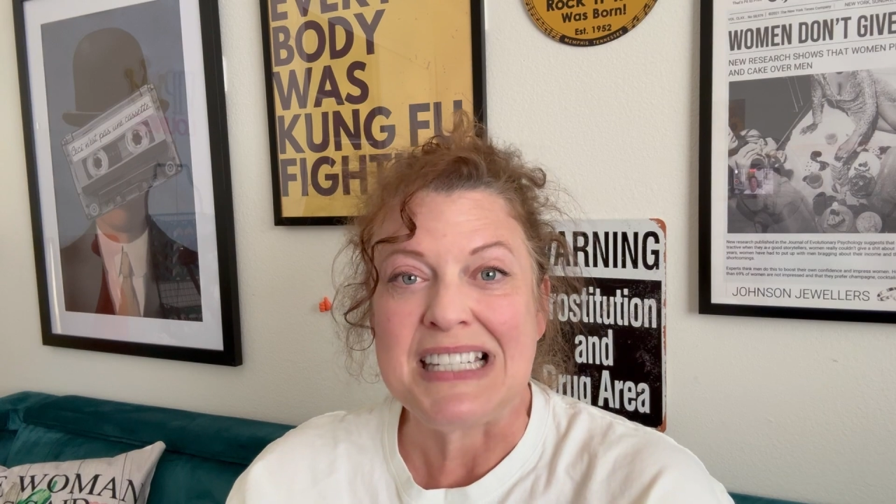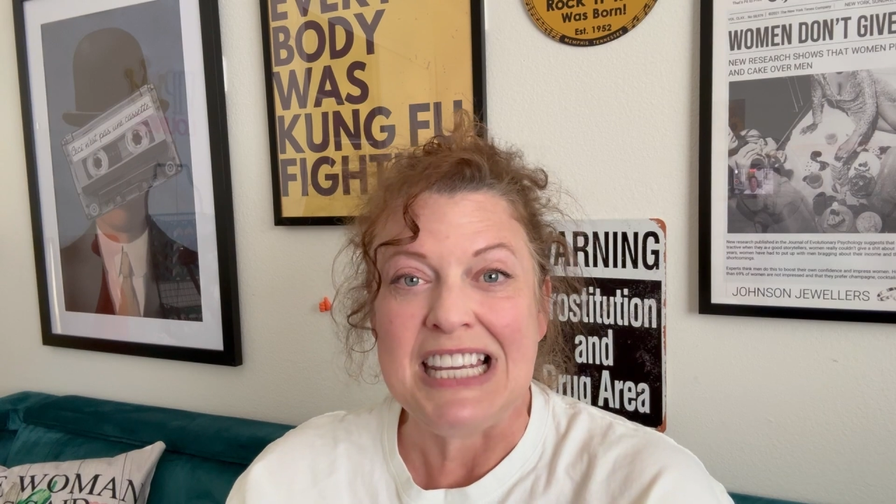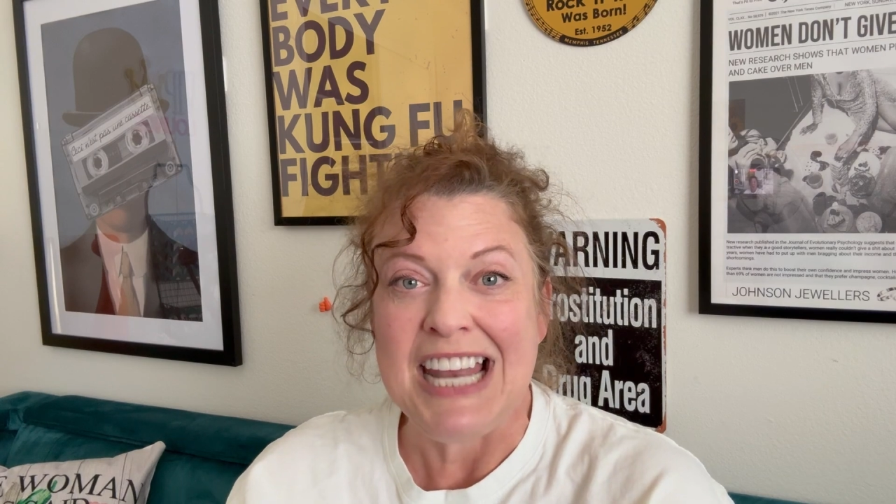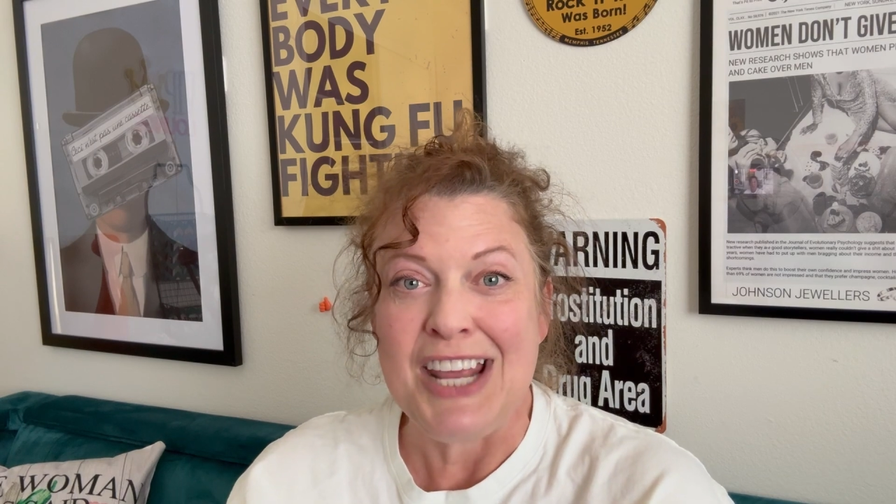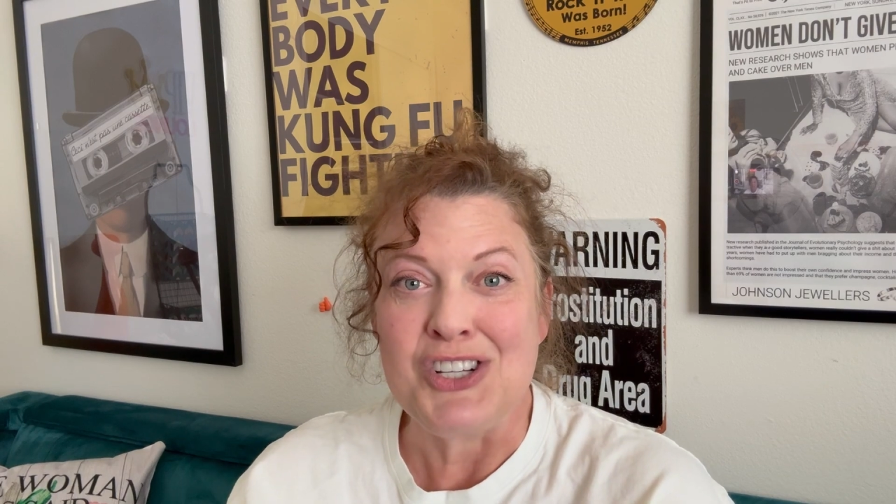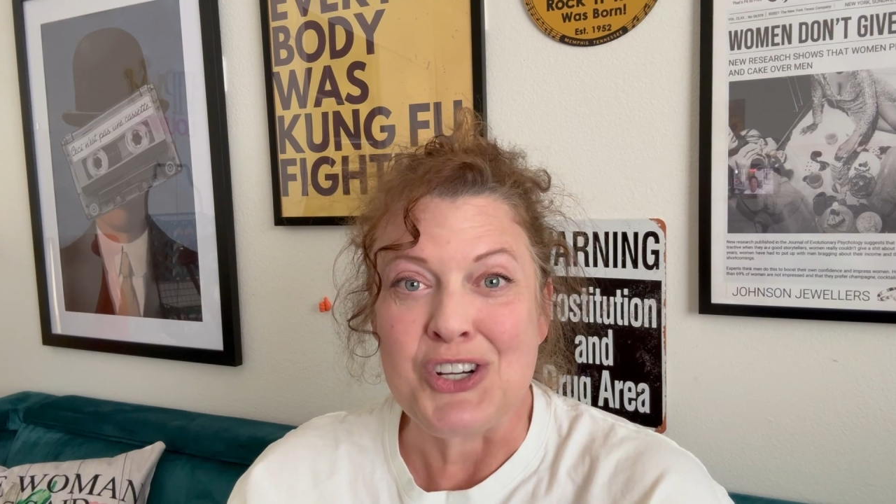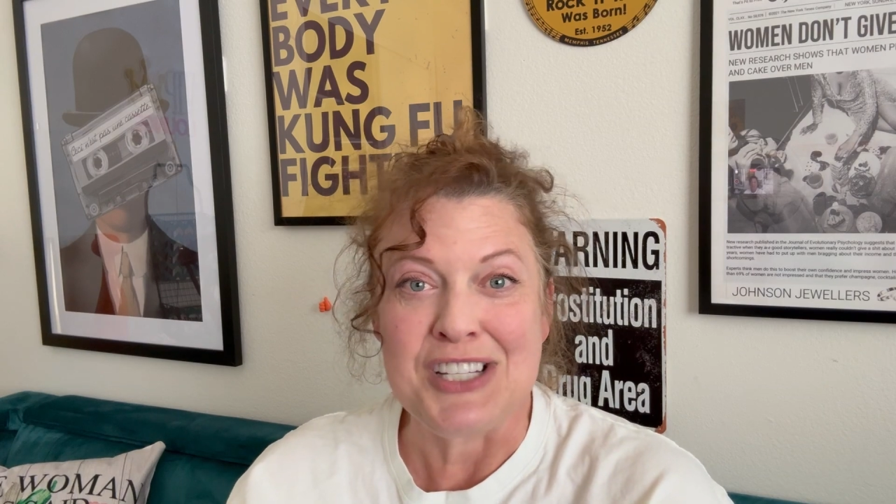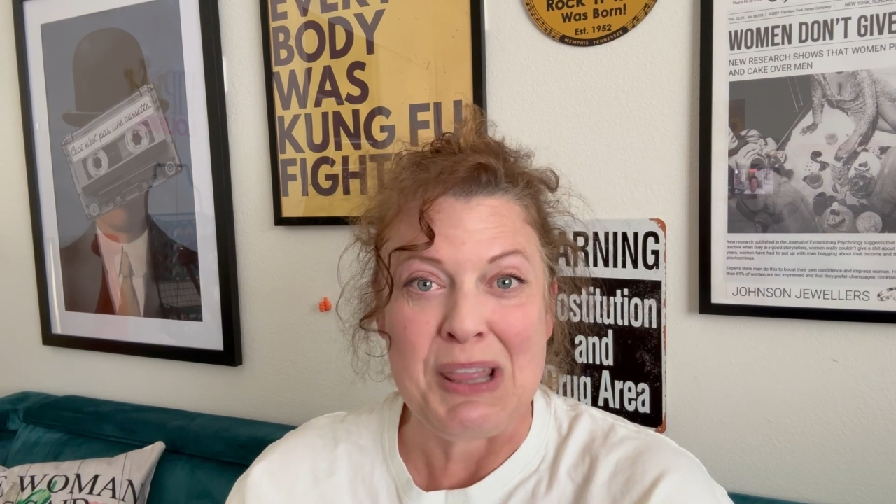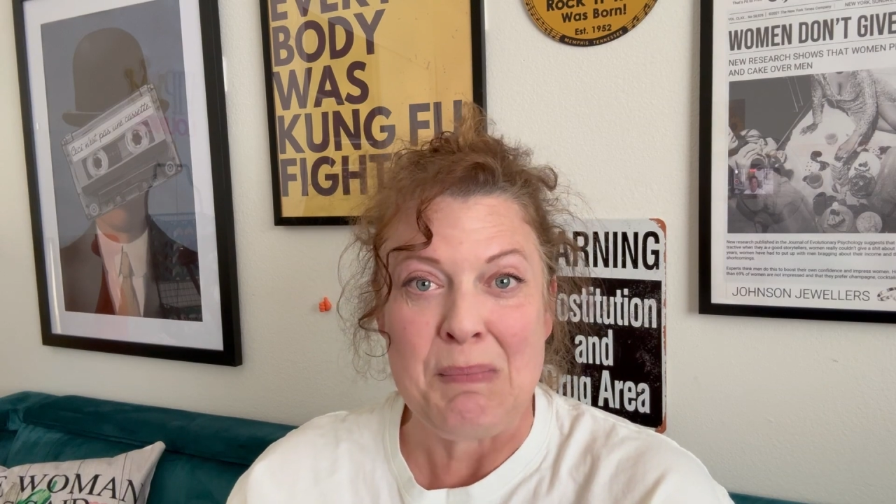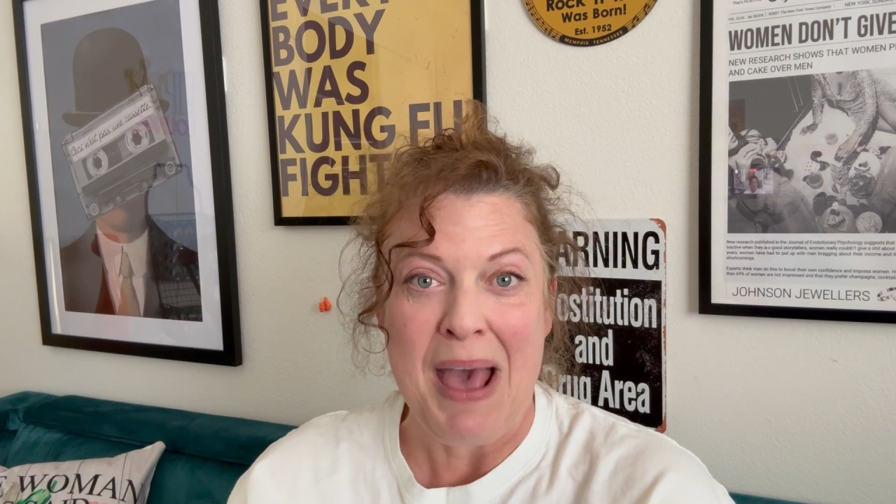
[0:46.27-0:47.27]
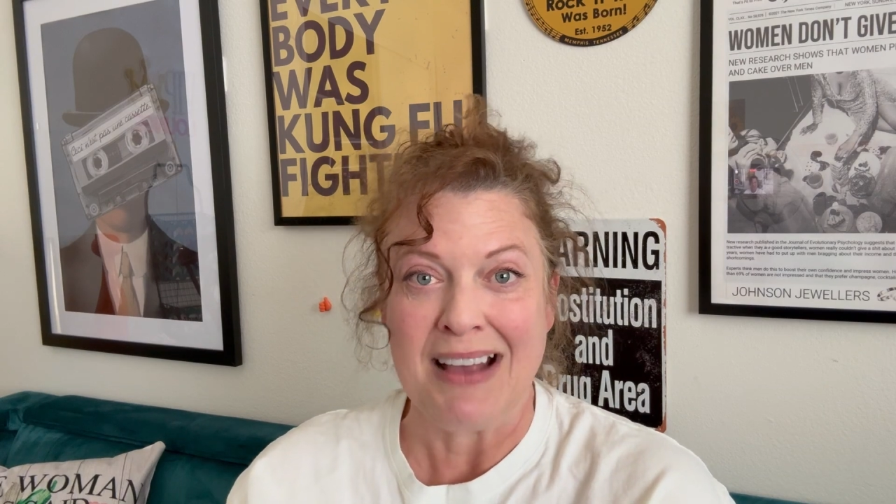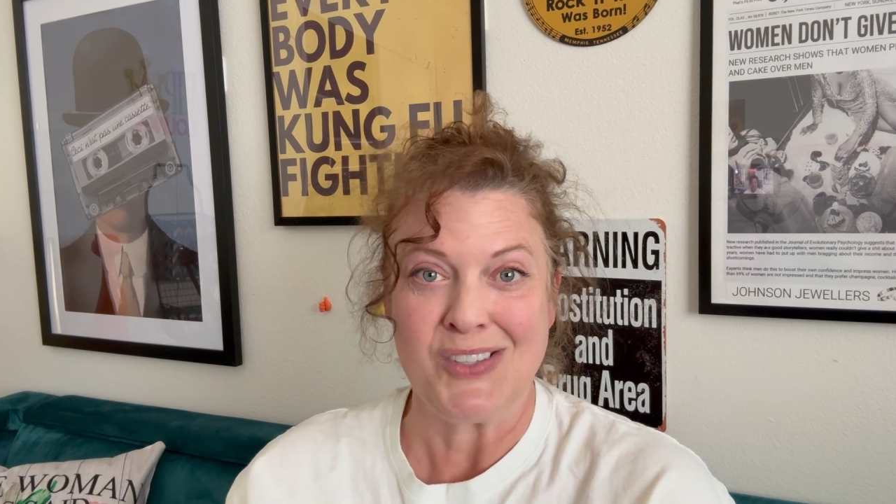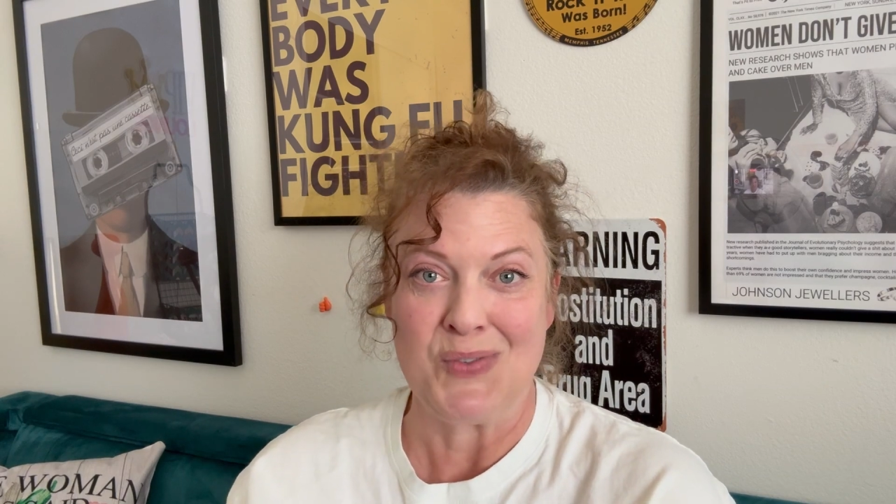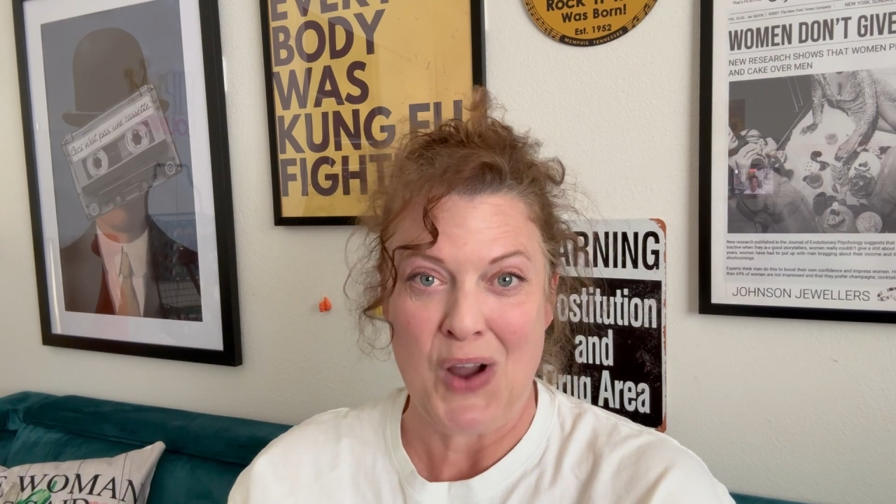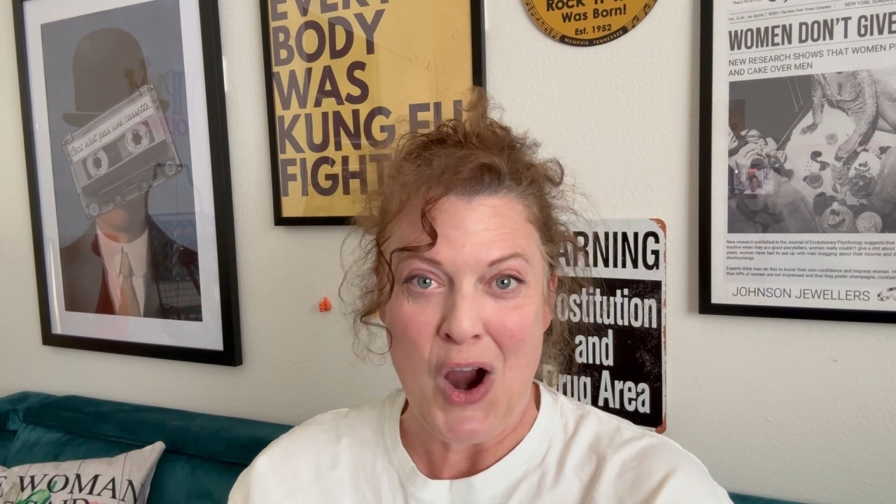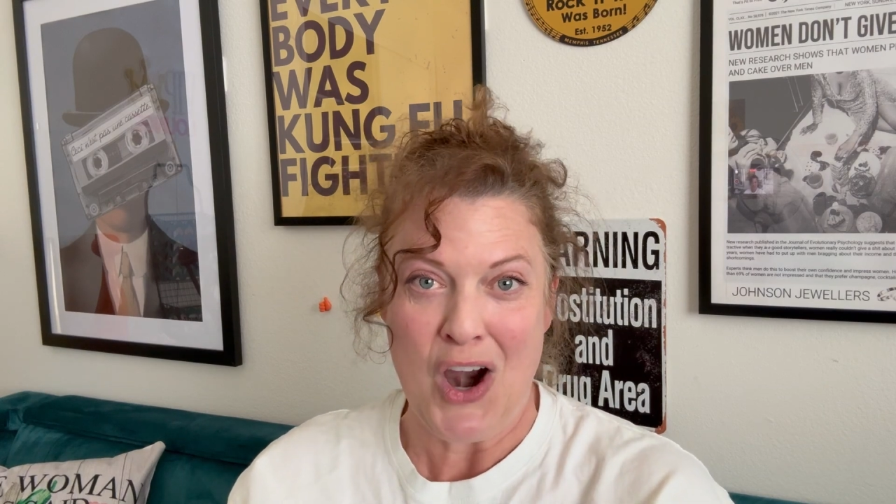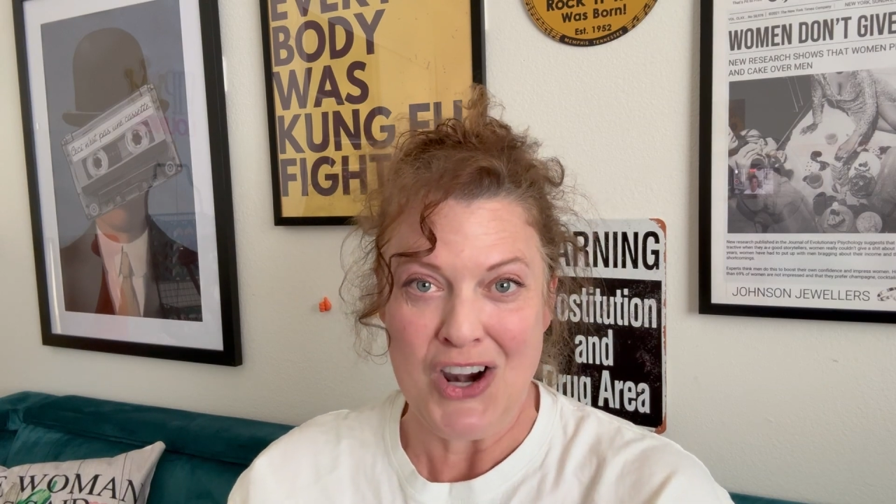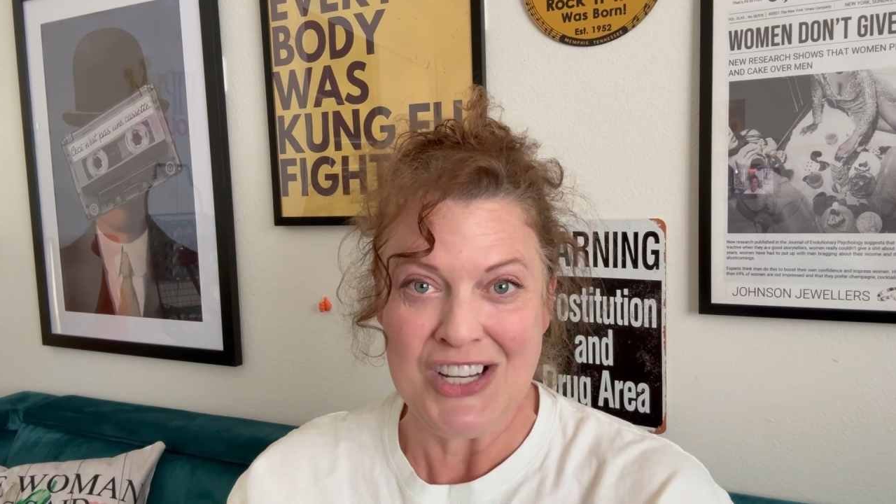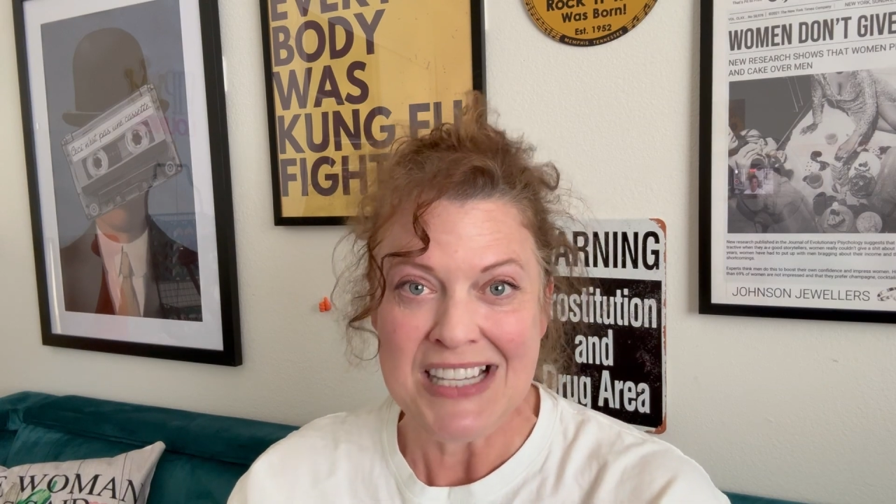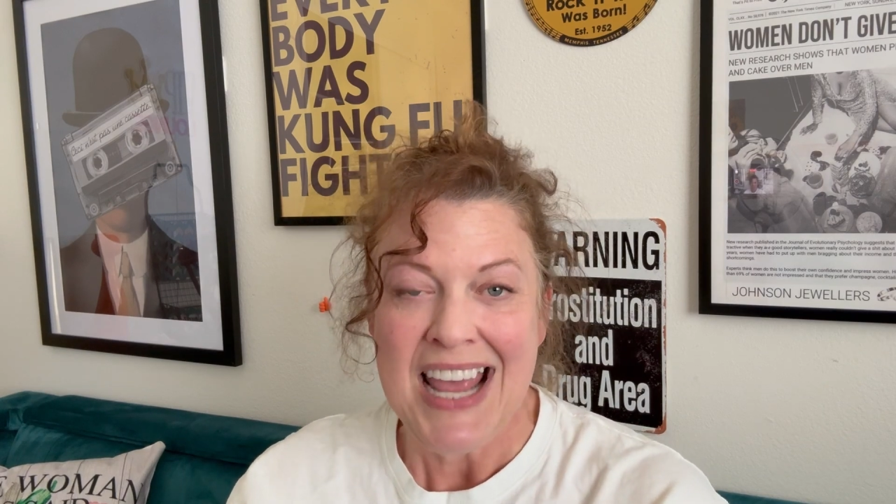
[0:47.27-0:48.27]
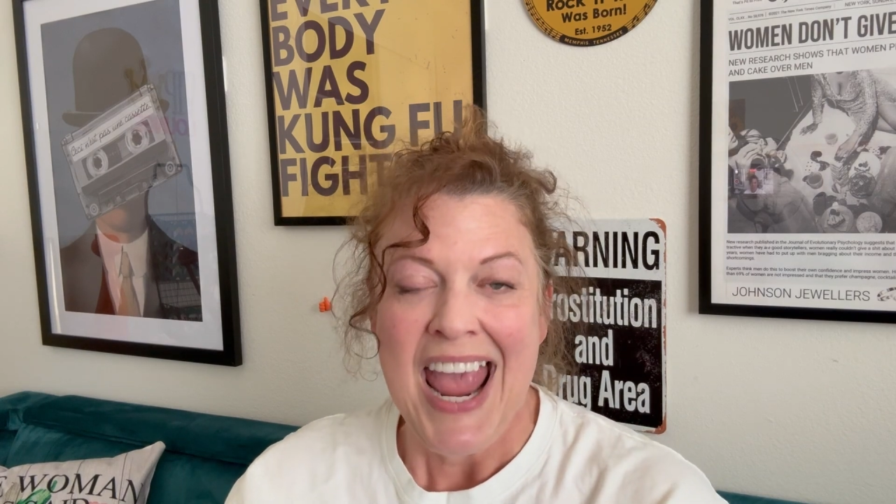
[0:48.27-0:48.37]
teenagers in the backs of cars.